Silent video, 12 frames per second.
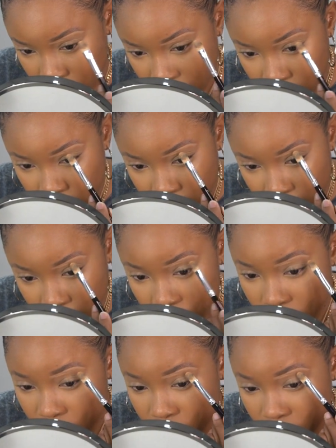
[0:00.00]
and
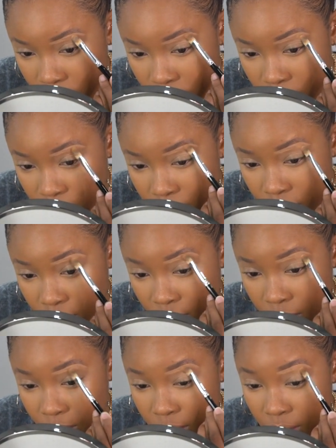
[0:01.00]
I'm
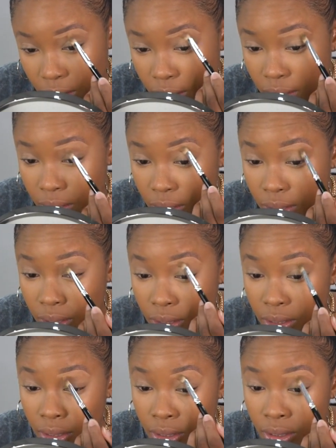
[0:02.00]
going to
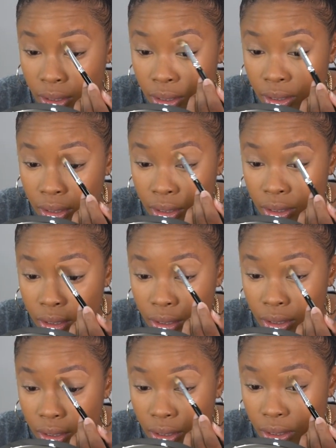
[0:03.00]
carve out my
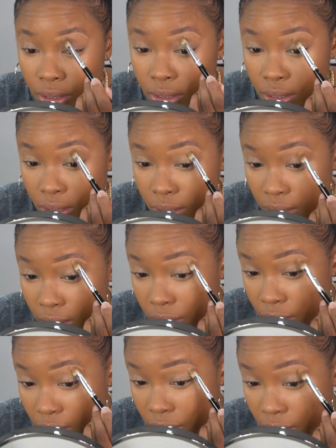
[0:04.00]

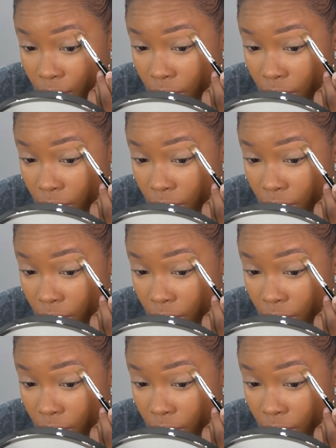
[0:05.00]
brows.